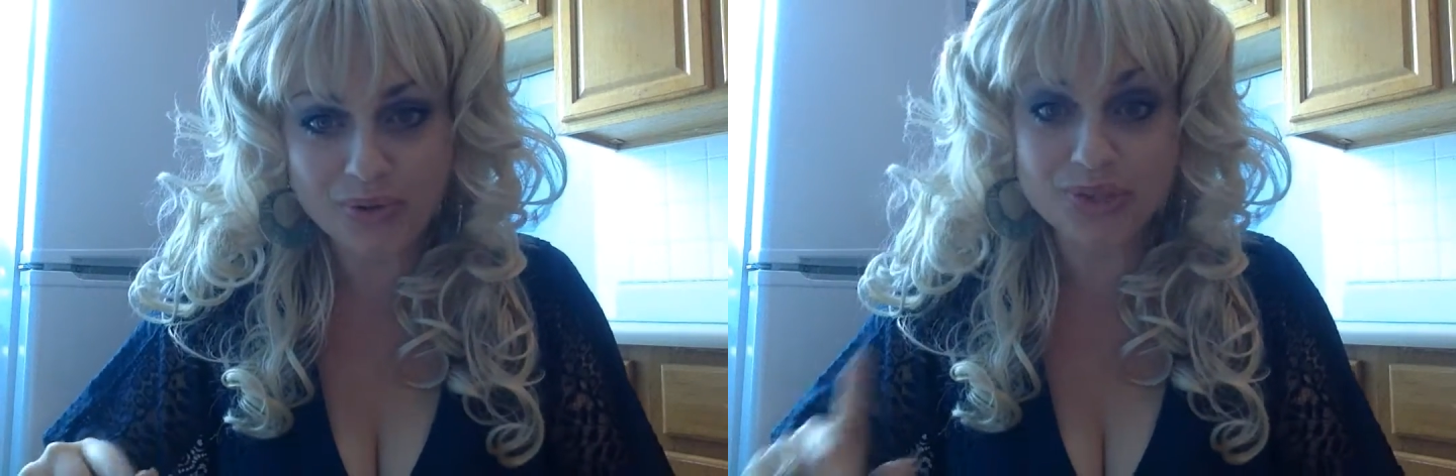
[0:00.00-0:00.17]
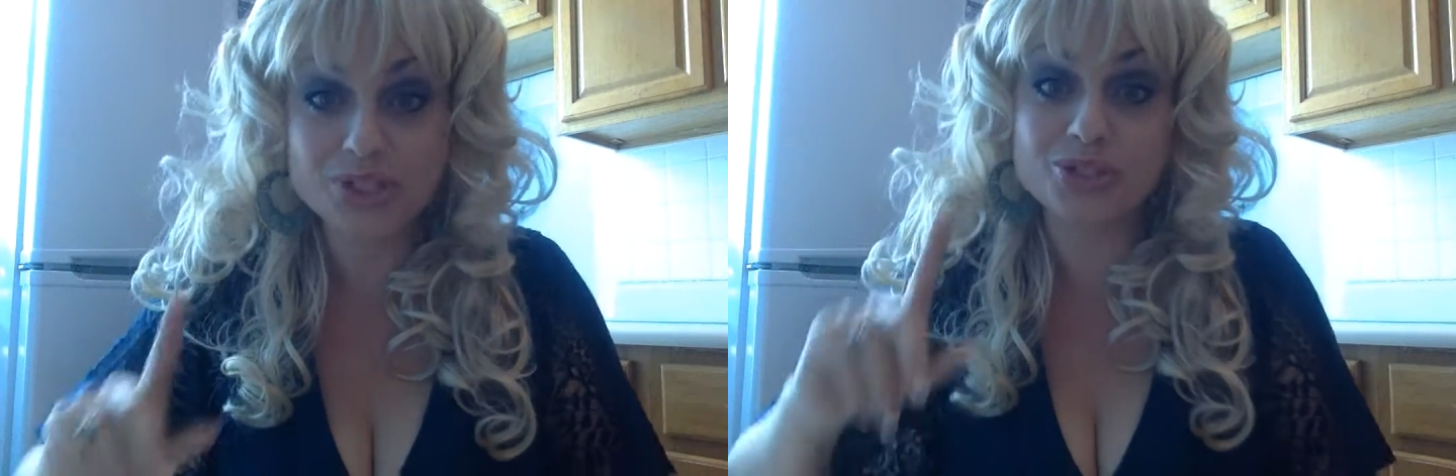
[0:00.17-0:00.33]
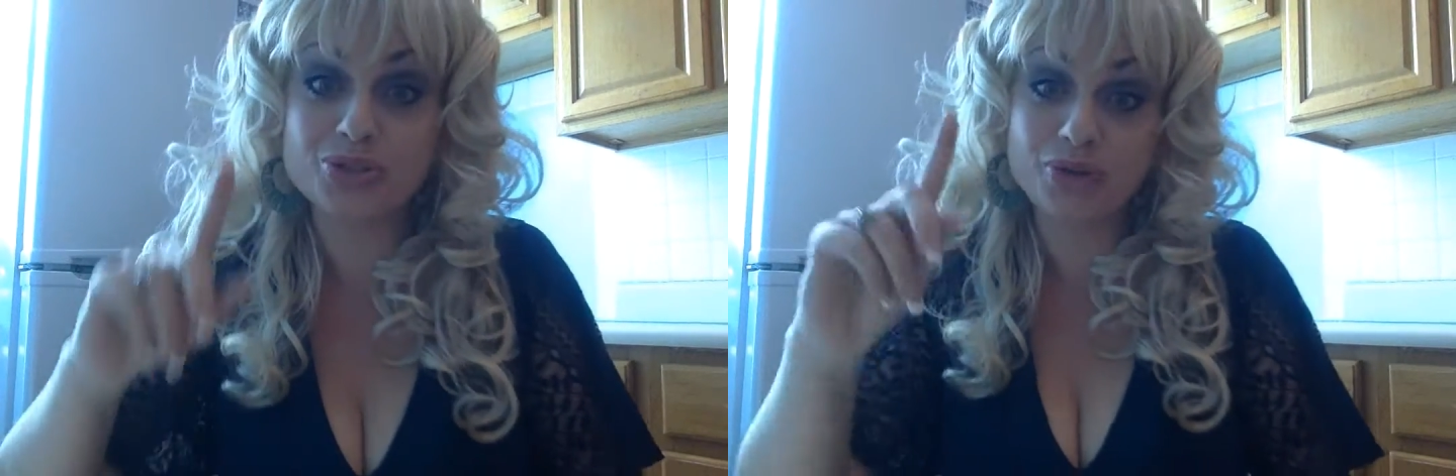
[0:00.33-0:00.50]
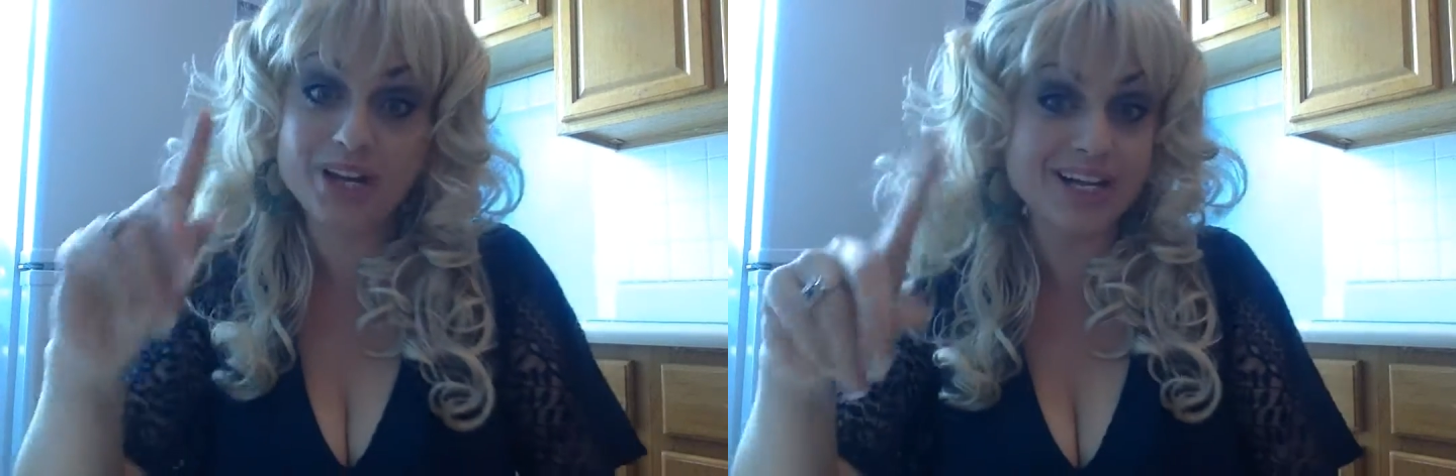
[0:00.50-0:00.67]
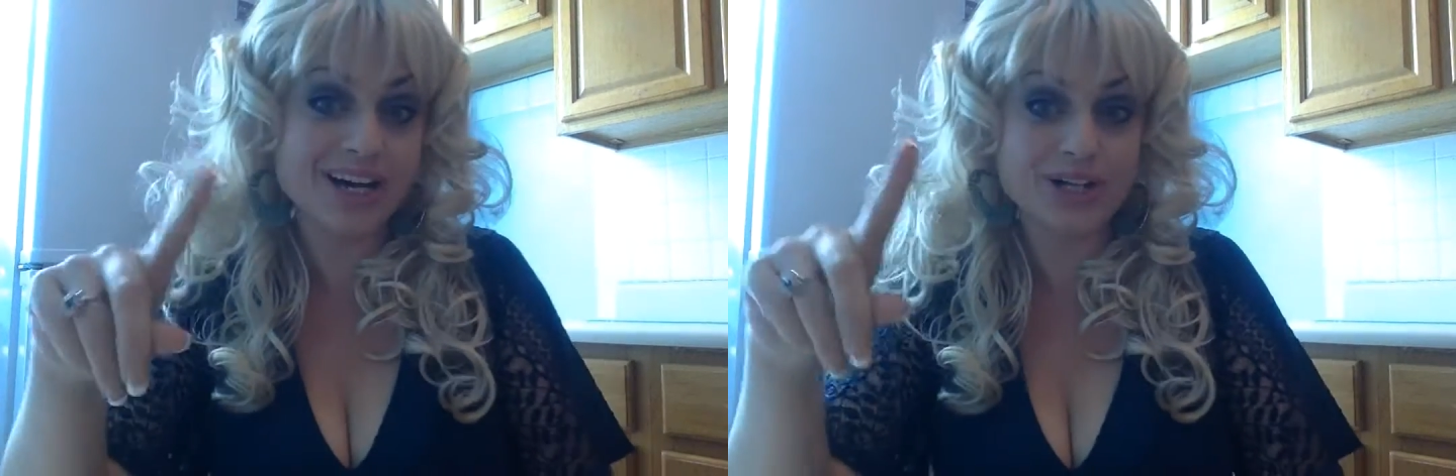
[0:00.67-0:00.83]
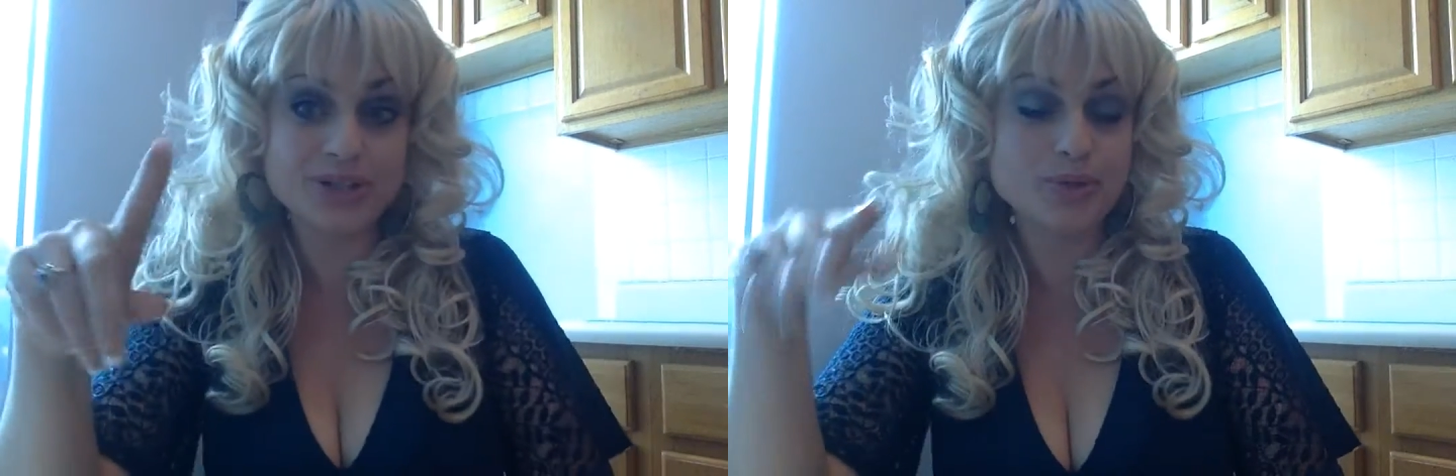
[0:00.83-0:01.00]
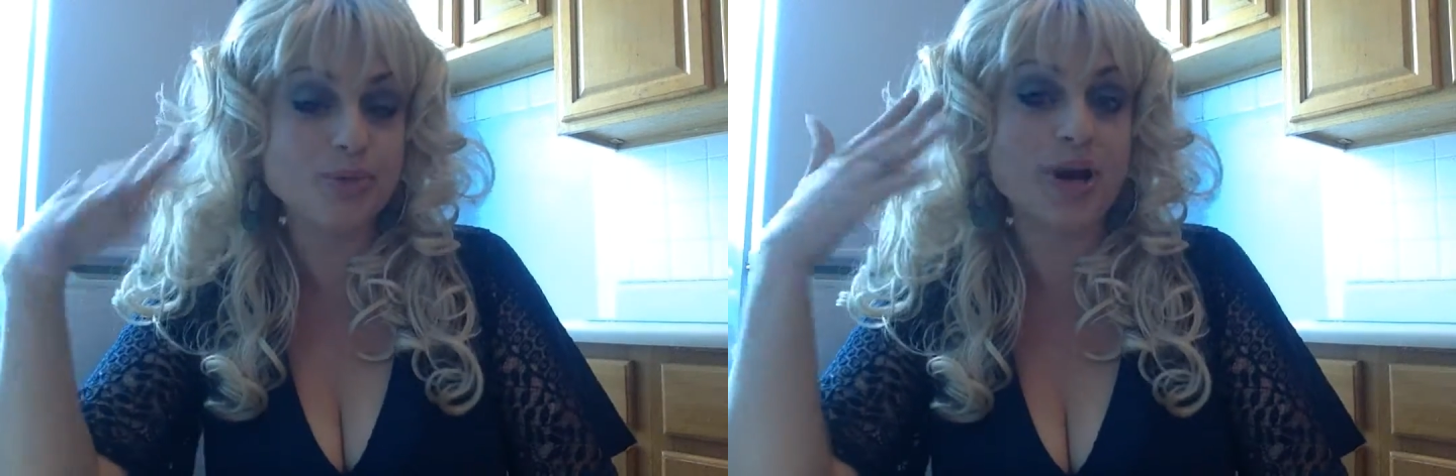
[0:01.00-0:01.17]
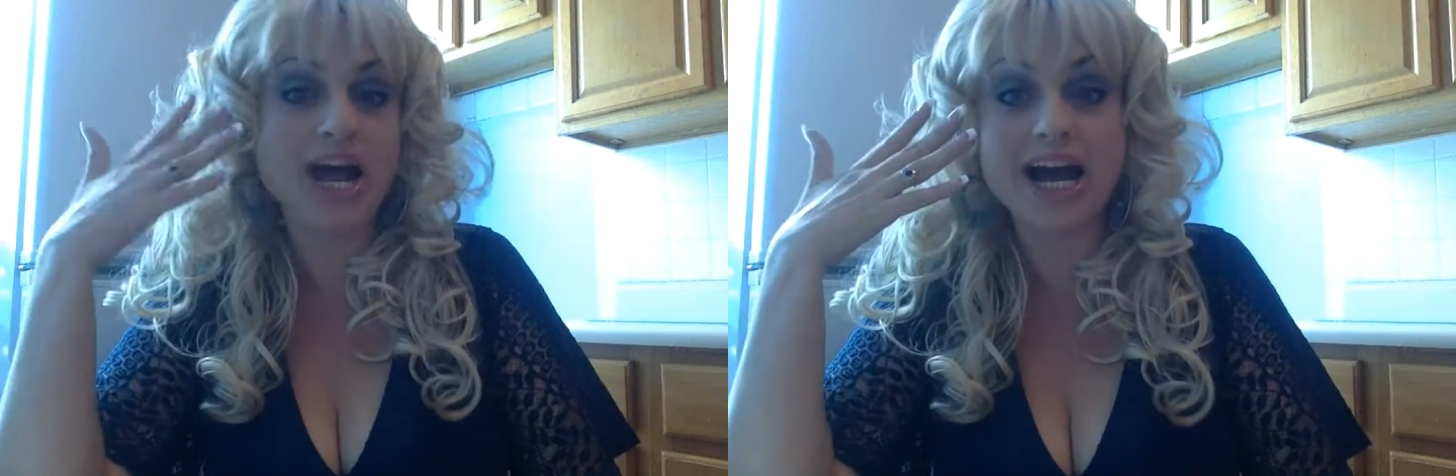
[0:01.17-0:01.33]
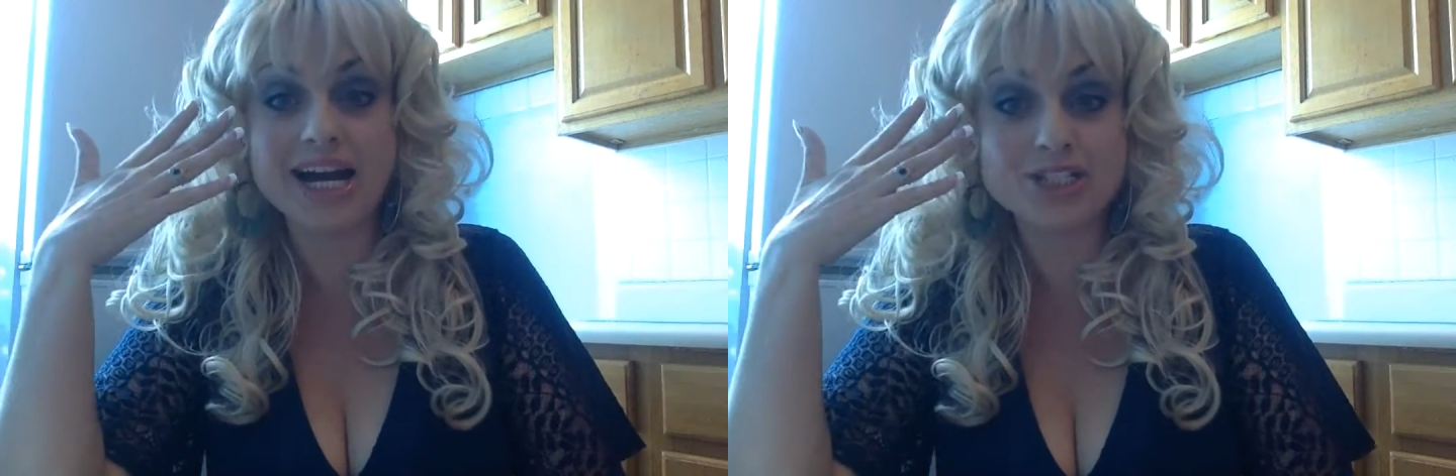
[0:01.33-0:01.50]
which is a great color for
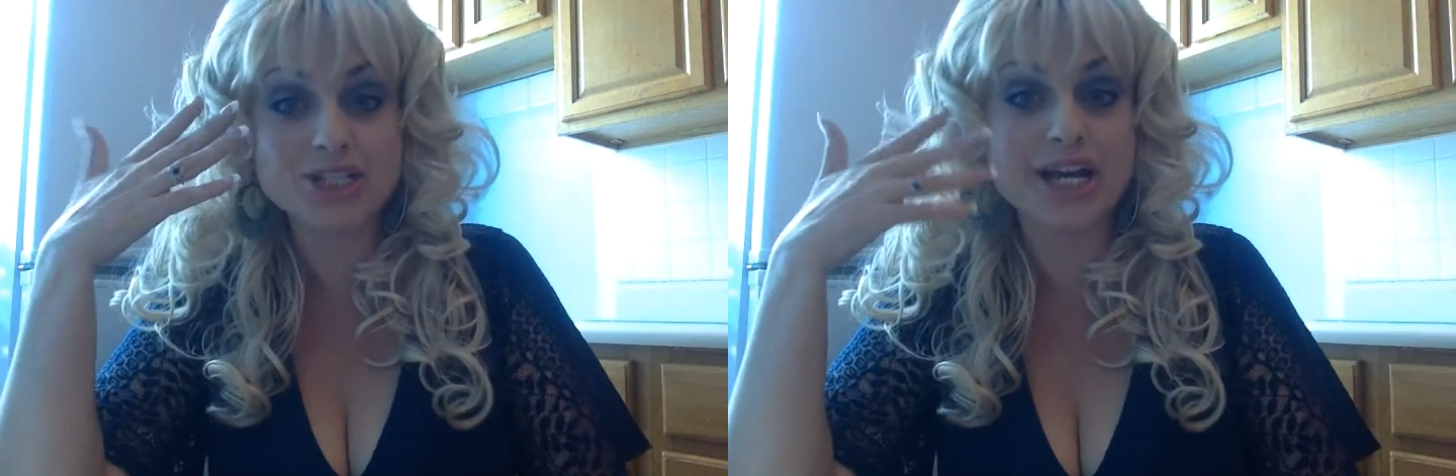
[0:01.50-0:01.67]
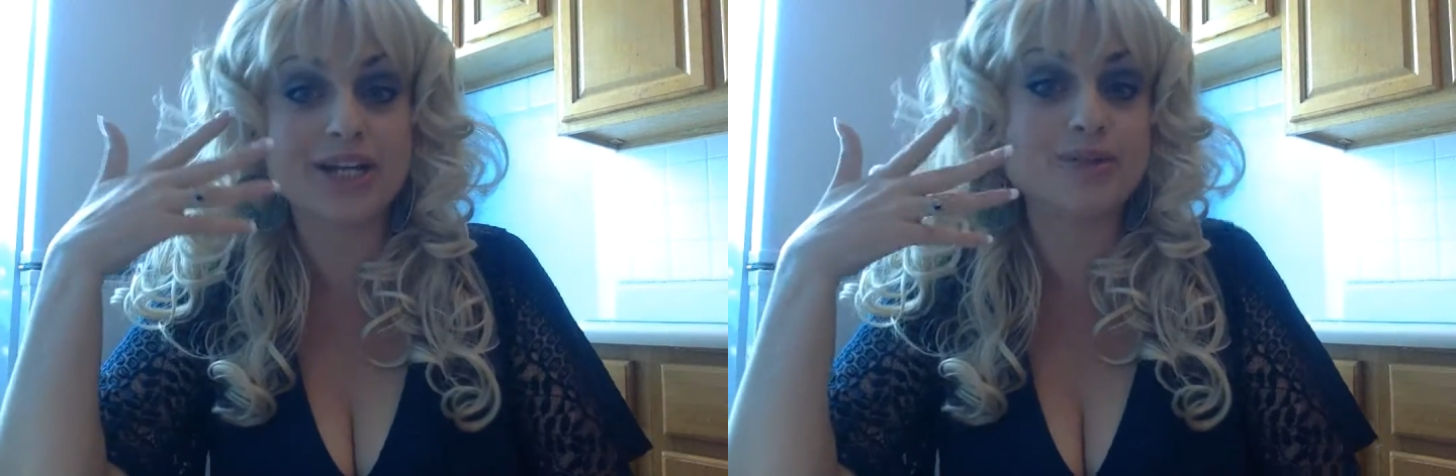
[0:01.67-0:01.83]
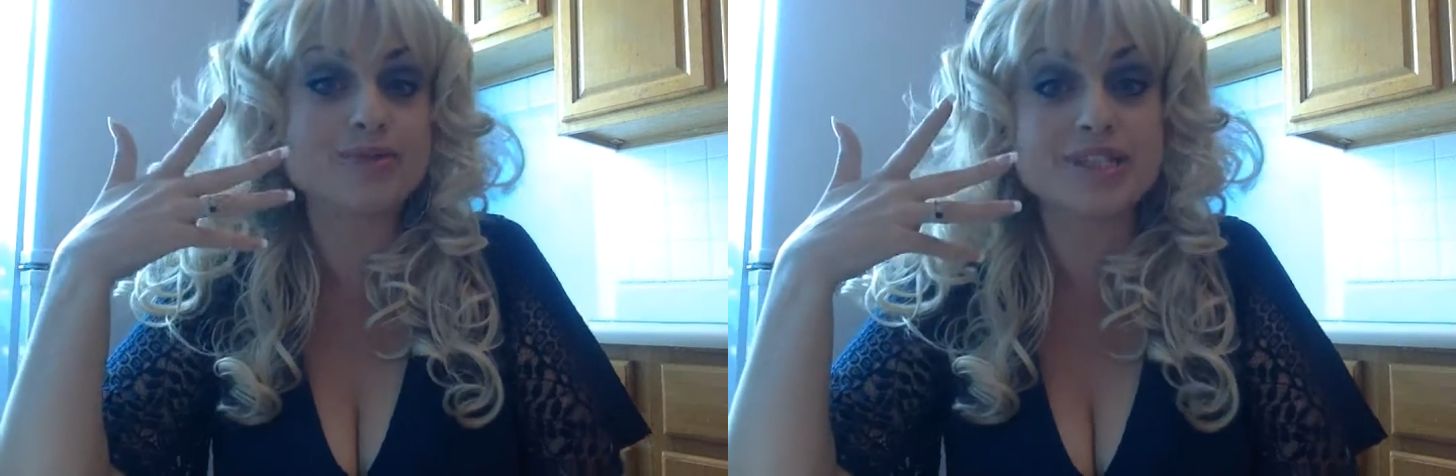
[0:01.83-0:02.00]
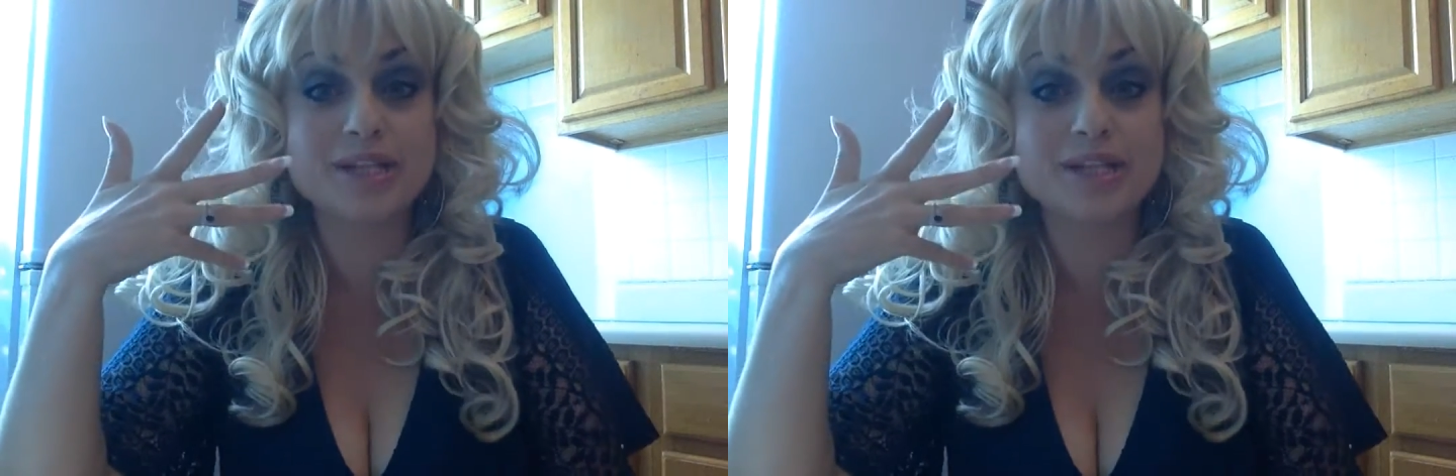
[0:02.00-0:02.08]
eyeshadows,